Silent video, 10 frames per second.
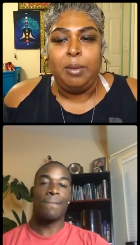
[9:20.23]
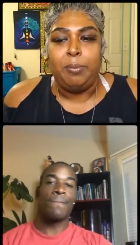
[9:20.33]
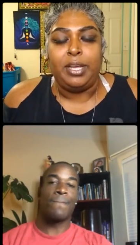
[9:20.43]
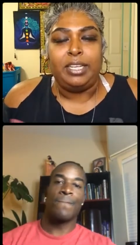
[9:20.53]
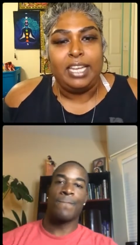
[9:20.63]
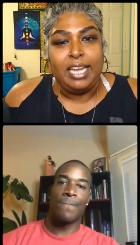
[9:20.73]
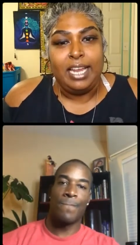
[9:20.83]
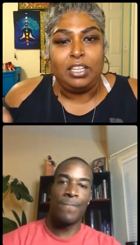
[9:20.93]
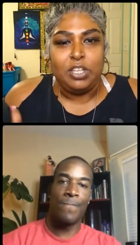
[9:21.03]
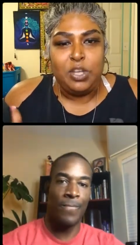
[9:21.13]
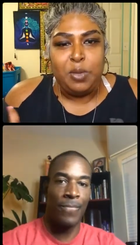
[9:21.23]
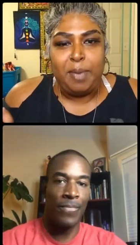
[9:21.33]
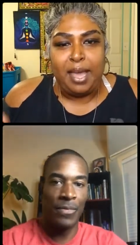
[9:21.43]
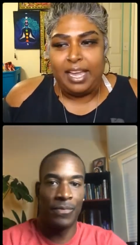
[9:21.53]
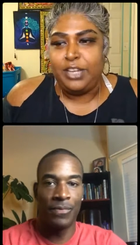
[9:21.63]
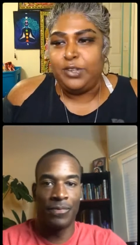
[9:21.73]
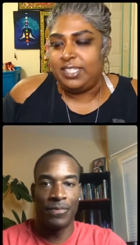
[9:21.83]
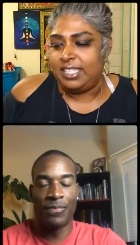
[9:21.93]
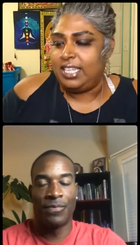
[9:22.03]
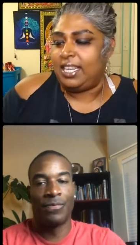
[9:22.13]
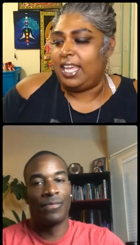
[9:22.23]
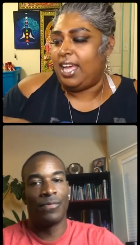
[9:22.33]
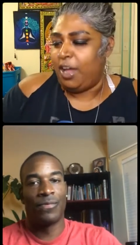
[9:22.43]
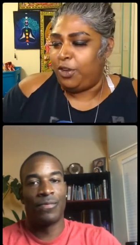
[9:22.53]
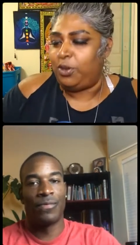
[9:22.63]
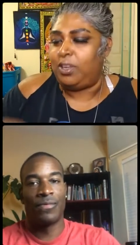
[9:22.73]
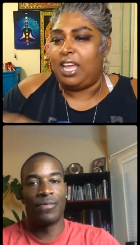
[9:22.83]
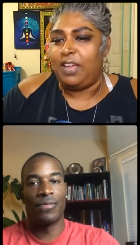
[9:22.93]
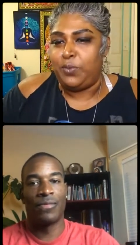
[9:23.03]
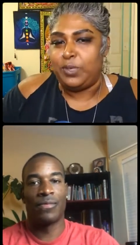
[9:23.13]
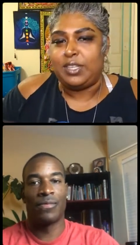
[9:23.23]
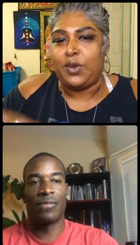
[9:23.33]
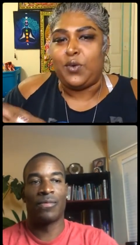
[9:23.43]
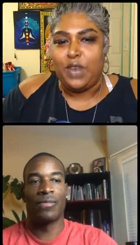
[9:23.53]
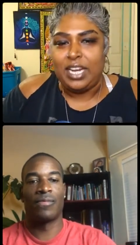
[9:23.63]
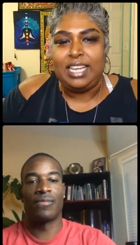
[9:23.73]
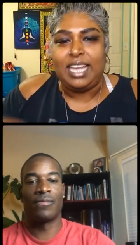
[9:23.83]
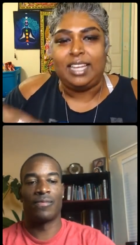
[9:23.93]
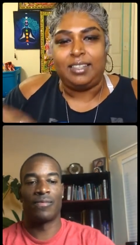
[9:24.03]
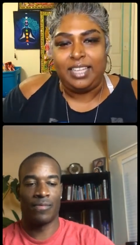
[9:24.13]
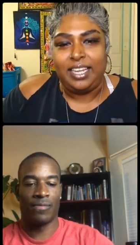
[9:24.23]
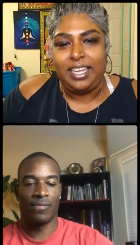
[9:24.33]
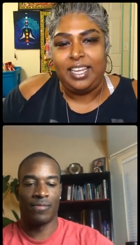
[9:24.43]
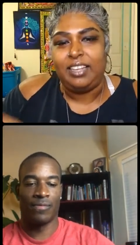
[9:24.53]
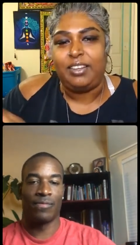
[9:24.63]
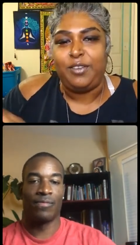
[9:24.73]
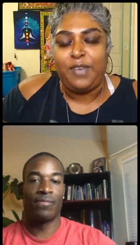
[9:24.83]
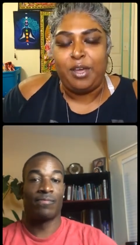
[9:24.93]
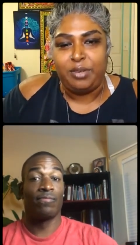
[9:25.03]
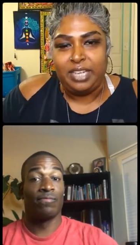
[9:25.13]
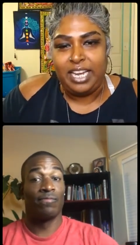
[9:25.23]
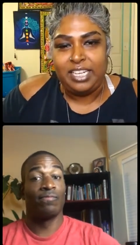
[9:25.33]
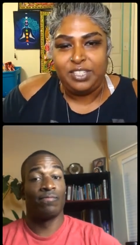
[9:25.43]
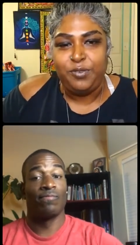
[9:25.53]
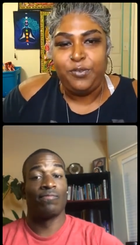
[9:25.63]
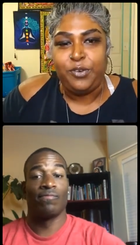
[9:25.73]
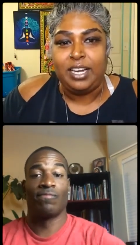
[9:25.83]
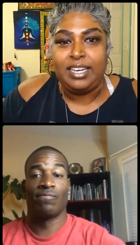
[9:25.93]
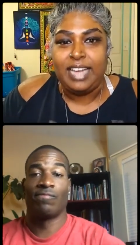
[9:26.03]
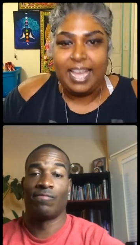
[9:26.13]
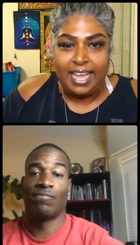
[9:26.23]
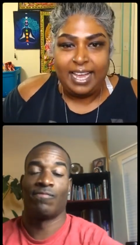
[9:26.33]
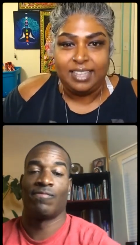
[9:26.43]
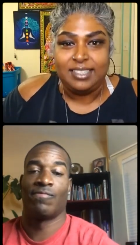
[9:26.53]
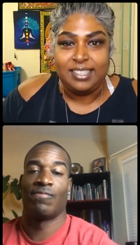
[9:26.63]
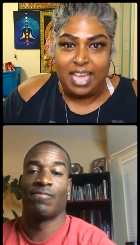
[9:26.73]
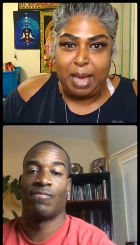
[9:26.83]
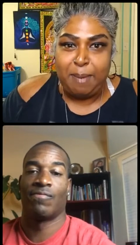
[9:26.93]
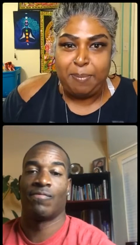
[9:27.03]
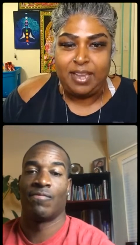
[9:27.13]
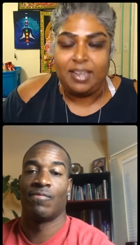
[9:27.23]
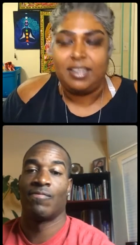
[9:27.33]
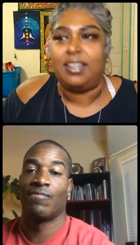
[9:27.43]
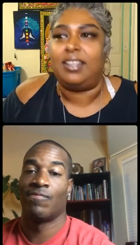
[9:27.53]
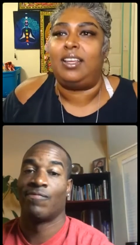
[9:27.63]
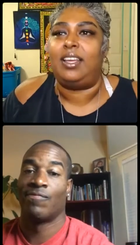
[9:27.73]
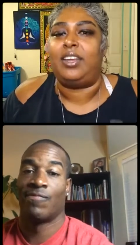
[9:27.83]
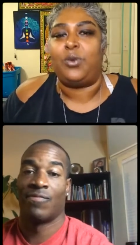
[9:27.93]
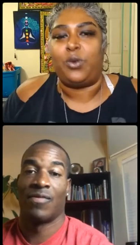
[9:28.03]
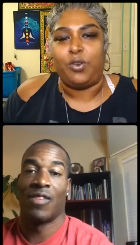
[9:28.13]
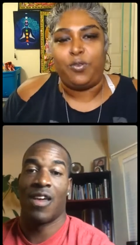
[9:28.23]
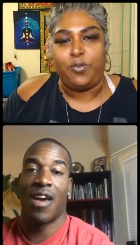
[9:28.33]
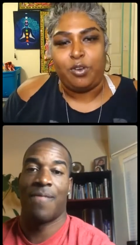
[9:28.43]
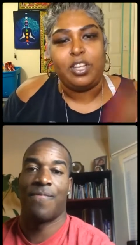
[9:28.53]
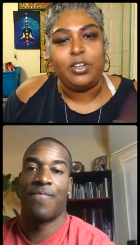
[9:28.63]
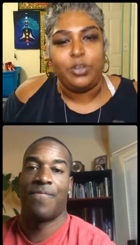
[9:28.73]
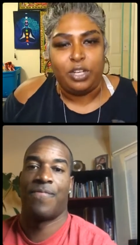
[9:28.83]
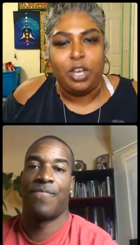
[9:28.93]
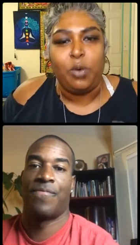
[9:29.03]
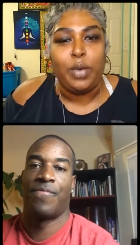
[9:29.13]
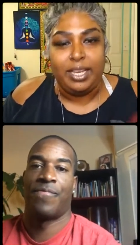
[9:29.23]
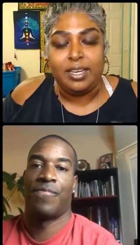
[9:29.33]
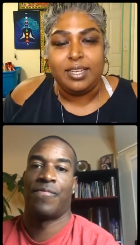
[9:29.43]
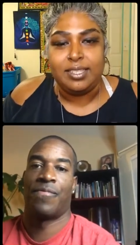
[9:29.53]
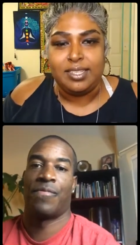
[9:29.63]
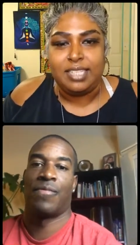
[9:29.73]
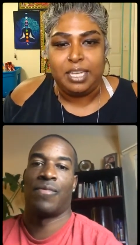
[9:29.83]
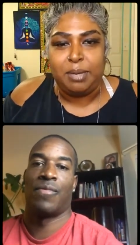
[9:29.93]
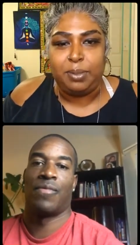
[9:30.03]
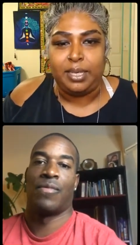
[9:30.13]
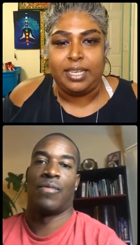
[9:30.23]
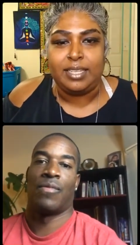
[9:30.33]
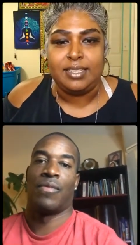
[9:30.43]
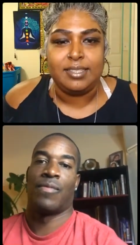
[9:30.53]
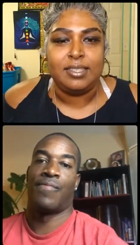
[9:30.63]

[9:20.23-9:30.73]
Speaker 1: but then I look back and you see like how your life was already like laid the foundation for that to happen in order yeah. for you know the awakening to take place.